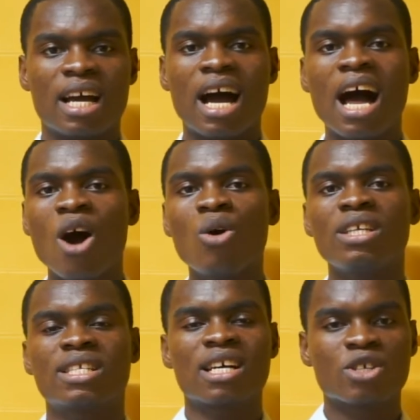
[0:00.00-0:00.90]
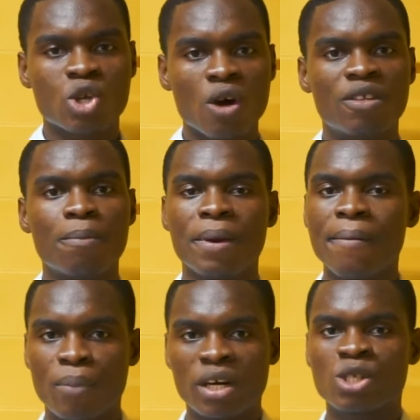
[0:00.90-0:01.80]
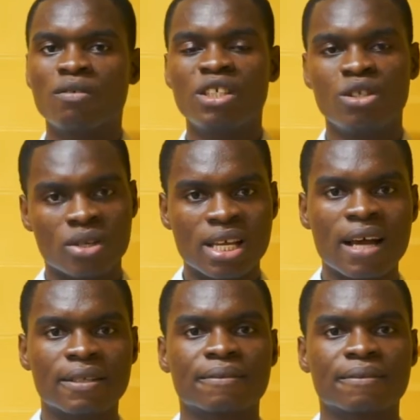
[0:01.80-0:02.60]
how it can solve the pain point of the user.